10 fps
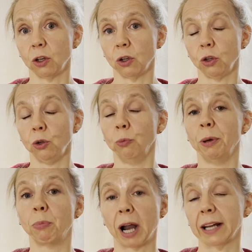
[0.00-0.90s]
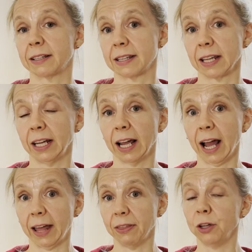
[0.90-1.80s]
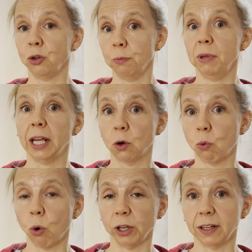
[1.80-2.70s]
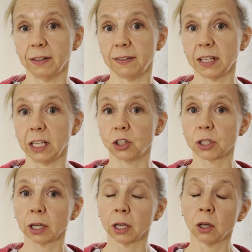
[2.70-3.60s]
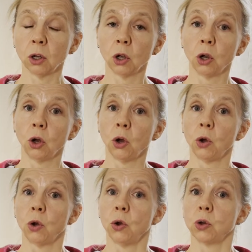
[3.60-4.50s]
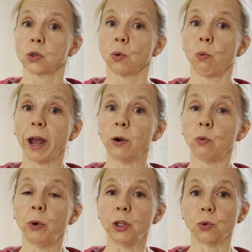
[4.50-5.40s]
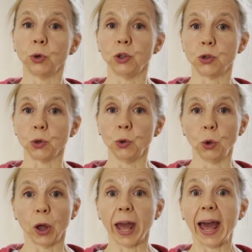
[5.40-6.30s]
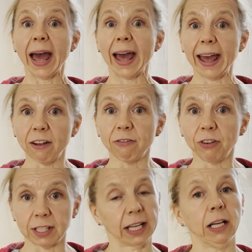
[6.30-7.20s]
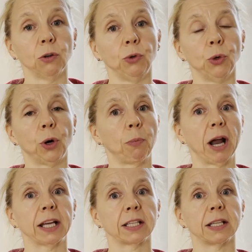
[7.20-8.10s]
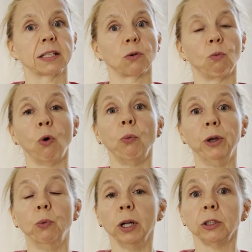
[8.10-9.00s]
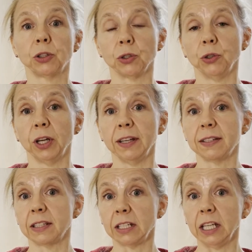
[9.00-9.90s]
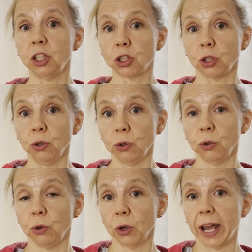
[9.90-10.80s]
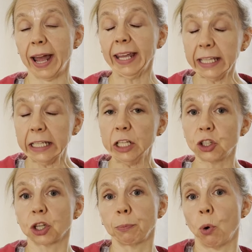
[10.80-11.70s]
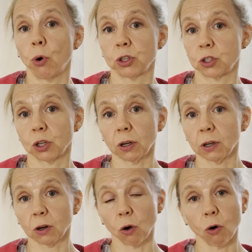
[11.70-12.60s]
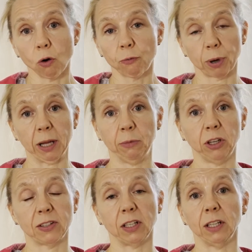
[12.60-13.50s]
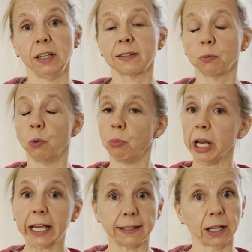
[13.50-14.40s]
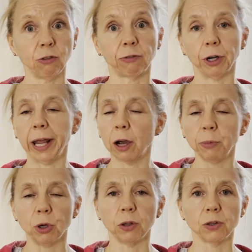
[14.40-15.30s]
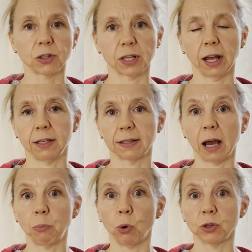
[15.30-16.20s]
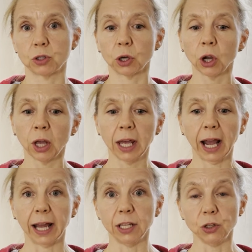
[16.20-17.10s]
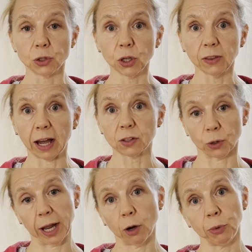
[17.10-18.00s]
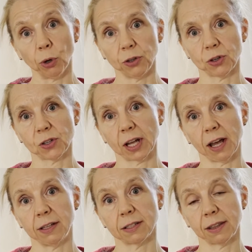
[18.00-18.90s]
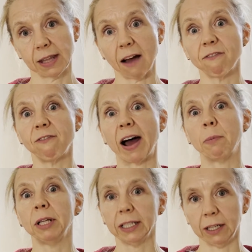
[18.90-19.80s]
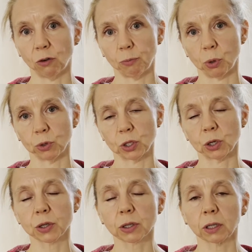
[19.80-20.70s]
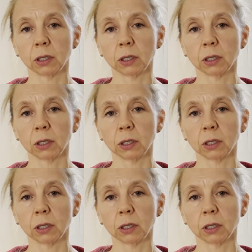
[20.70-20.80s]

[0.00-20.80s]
you'll be practicing and that you may go on and teach. So while we don't do every single yoga practice, what we will do is teach you each posture of primary series. We'll break it down for you, help you understand that posture, and in doing that, it's going to help you understand that family of postures.